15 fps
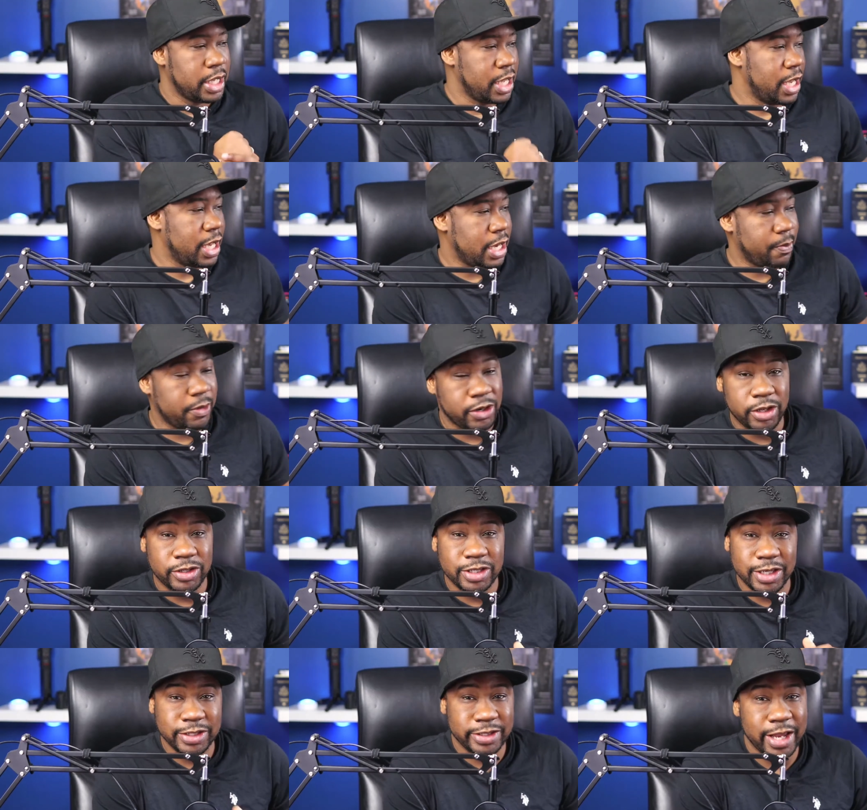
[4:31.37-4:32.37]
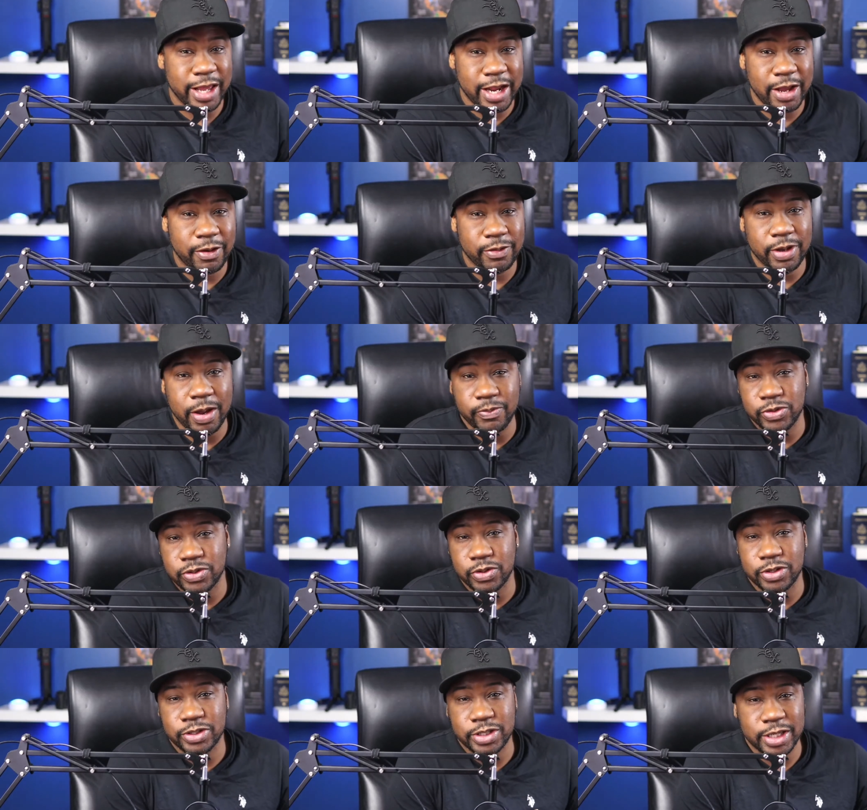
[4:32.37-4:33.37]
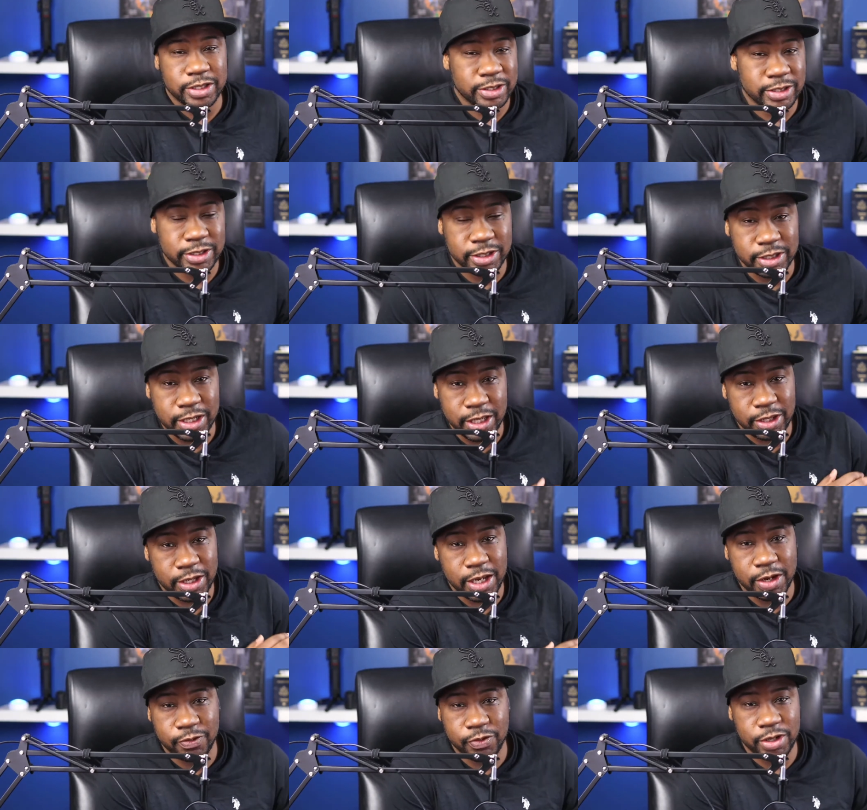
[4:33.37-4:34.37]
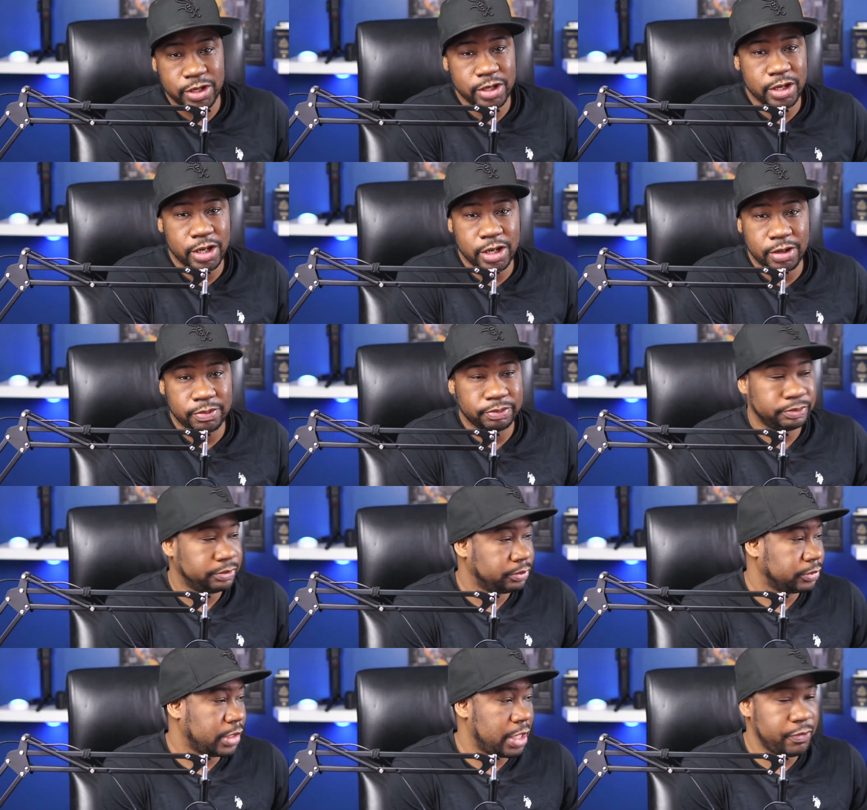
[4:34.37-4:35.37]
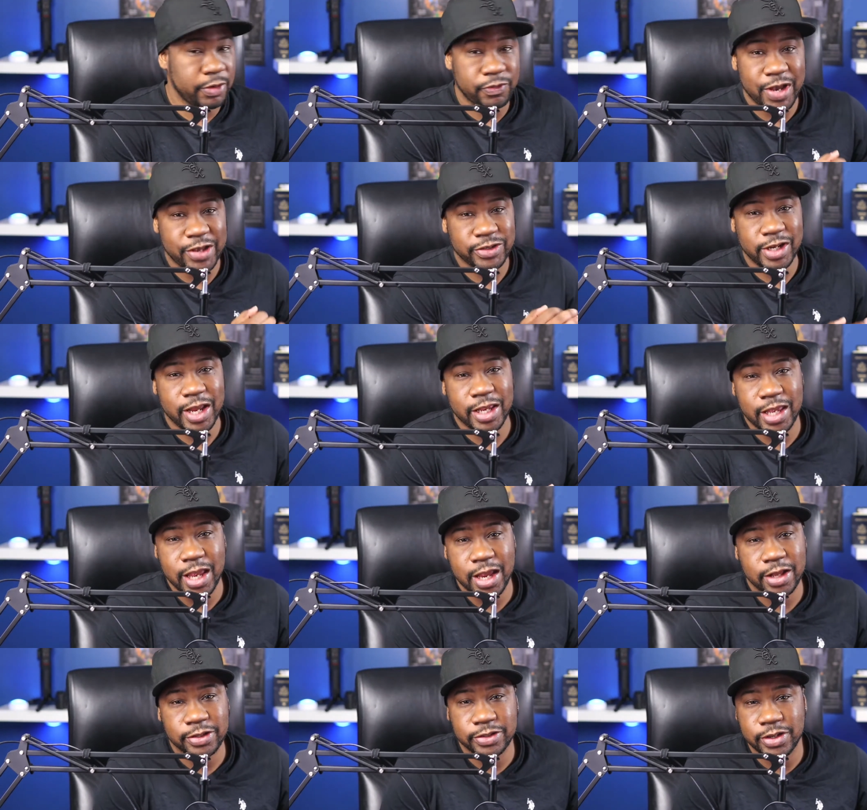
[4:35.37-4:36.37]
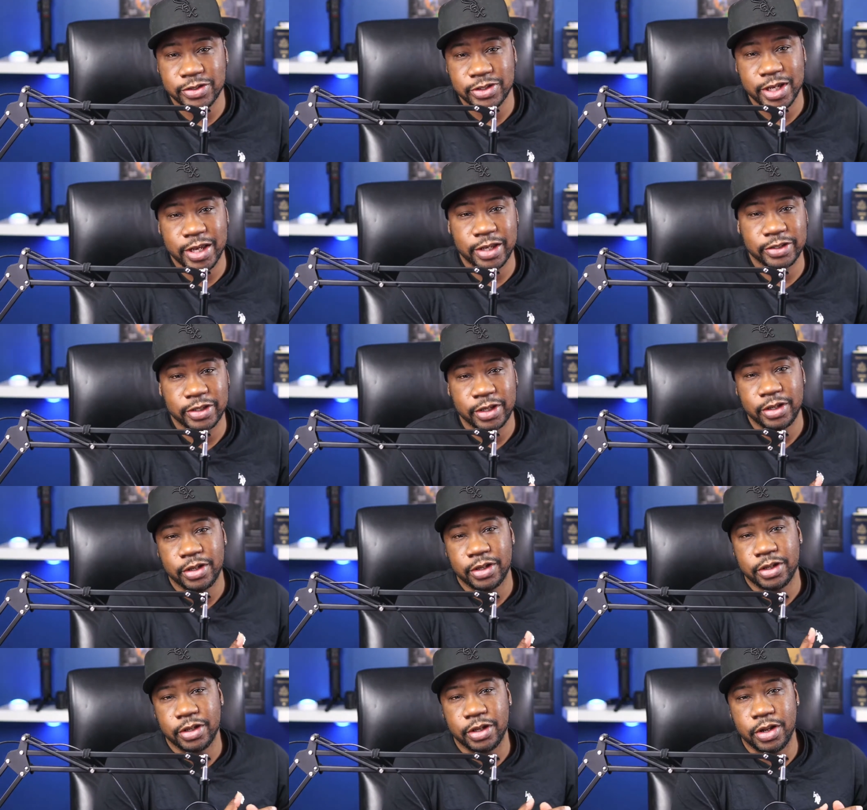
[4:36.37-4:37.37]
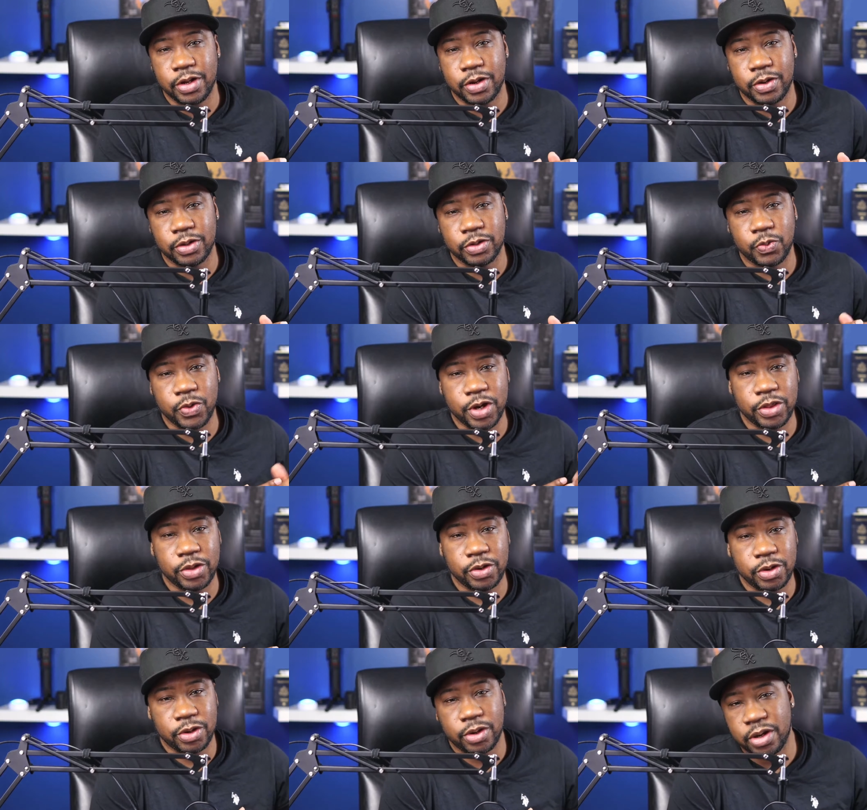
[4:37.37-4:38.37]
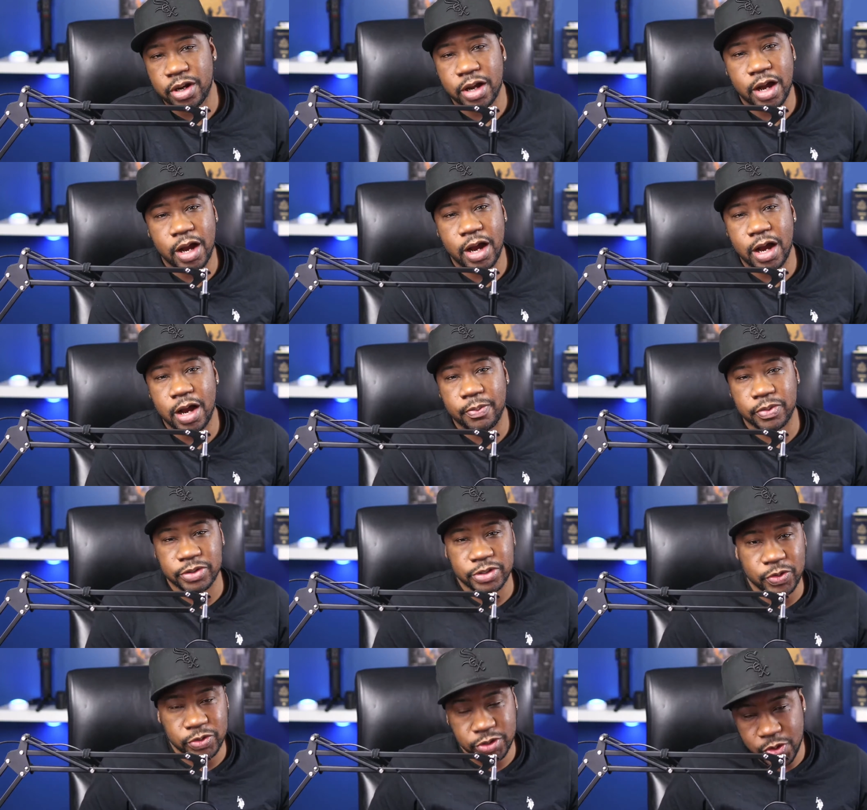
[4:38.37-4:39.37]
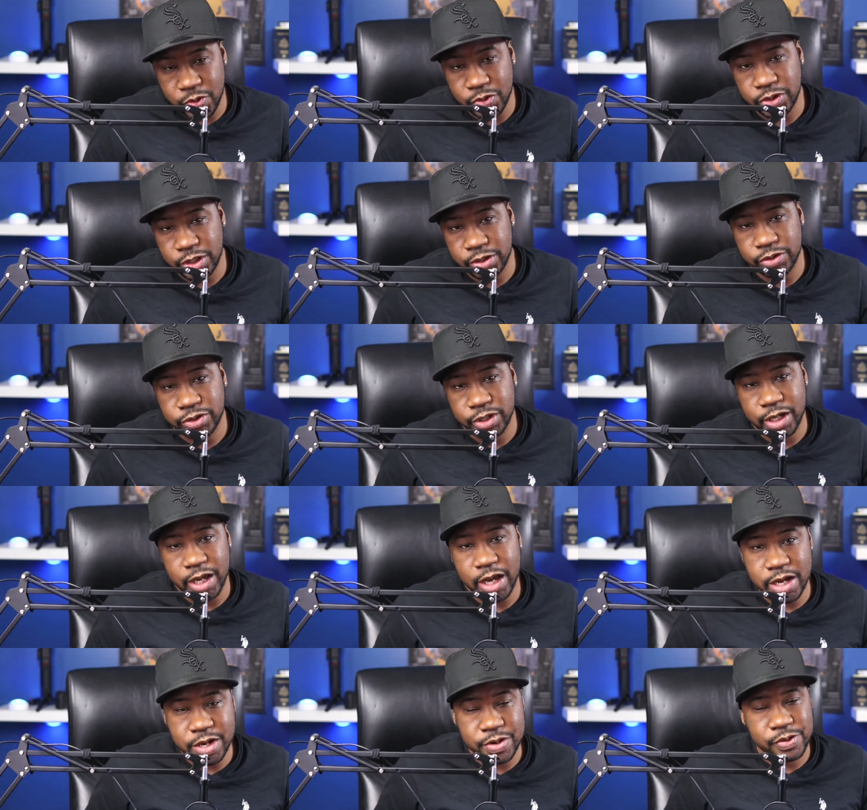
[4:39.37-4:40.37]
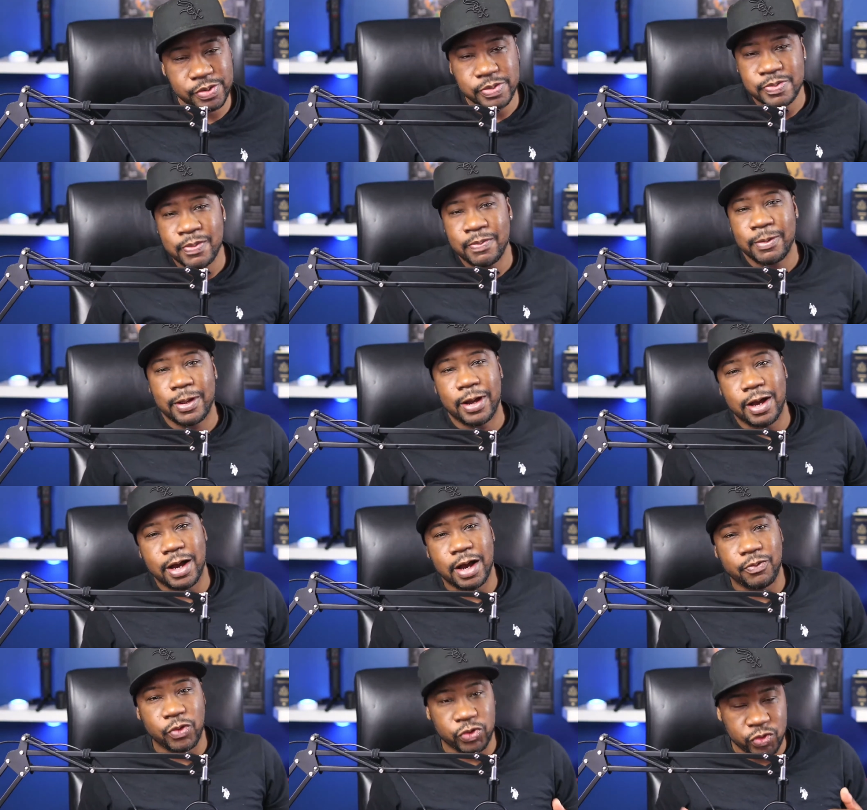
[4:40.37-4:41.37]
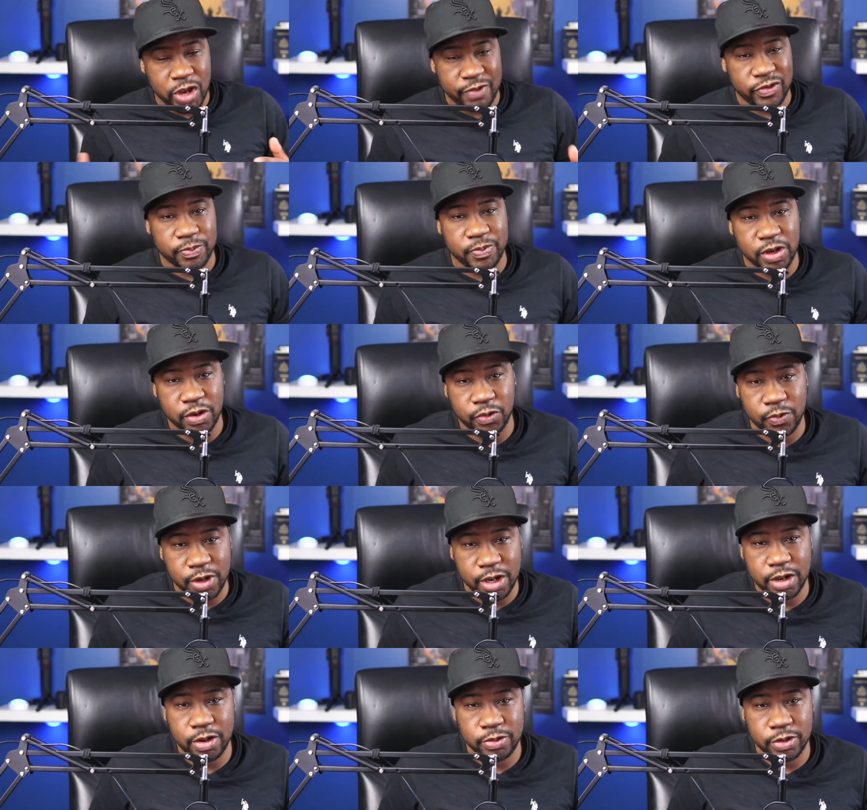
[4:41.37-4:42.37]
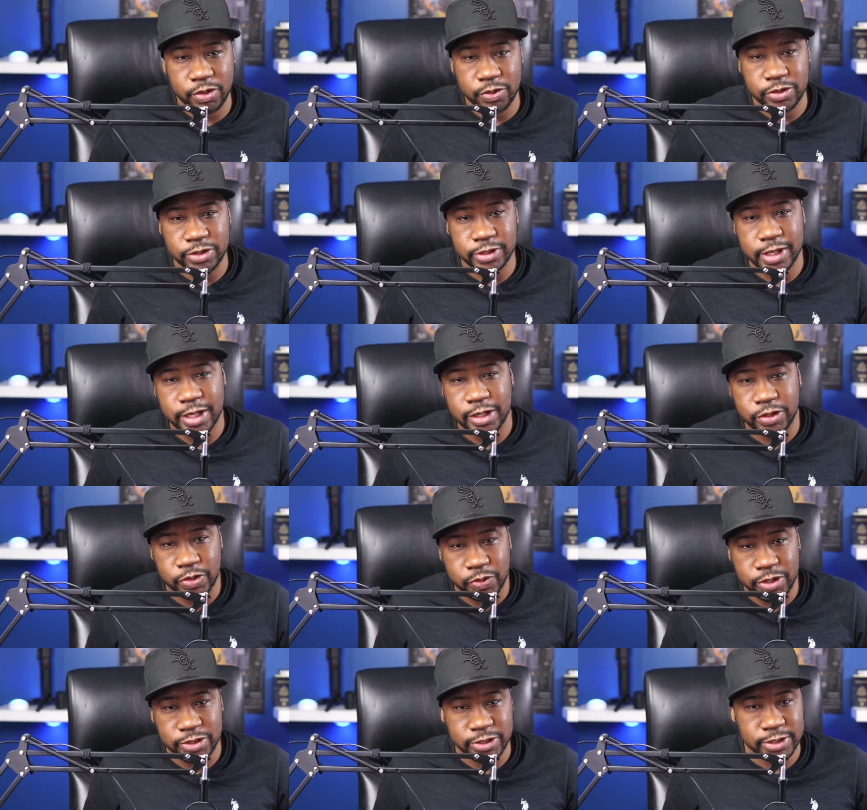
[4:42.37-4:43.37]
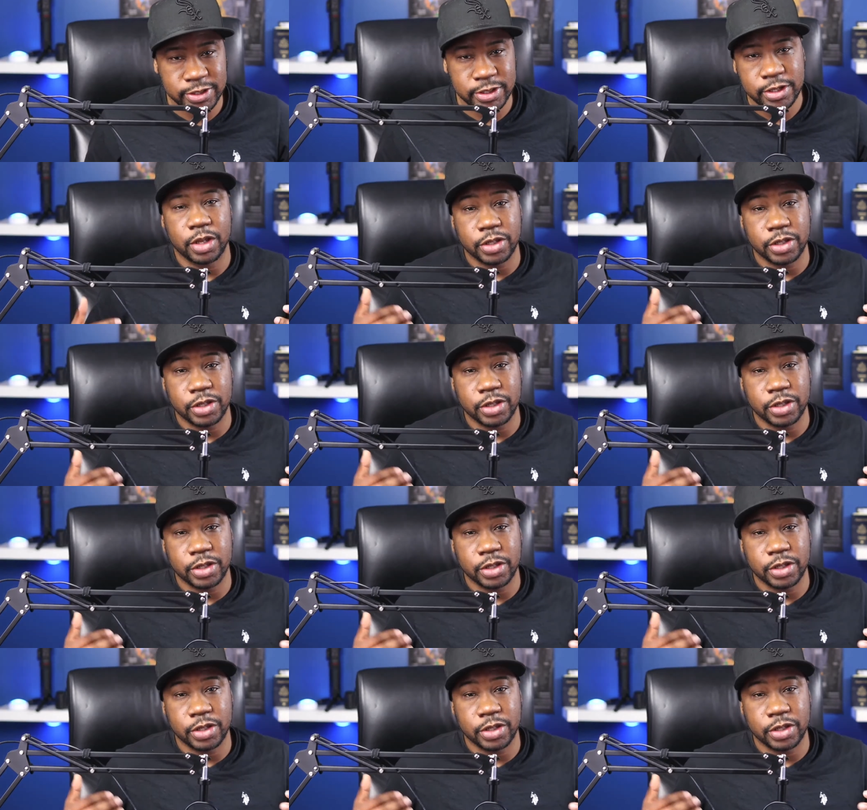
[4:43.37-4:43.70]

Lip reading: And I'm gonna test that out. I'm just gonna test this in every facet I can, such as, you know, the weather, because, you know, it's cold here in Chicago, with traffic being around, you know, there's a lot of noises.